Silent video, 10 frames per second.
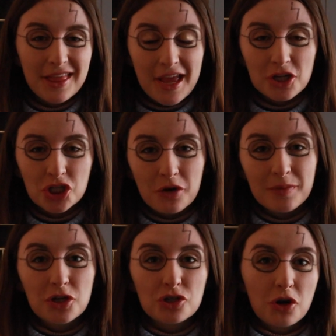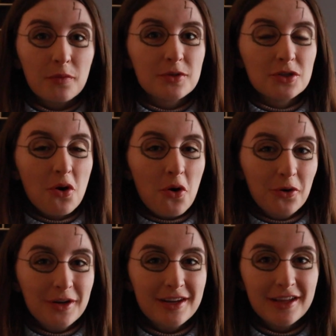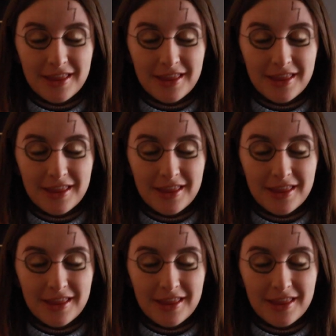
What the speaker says: that Dobby drops on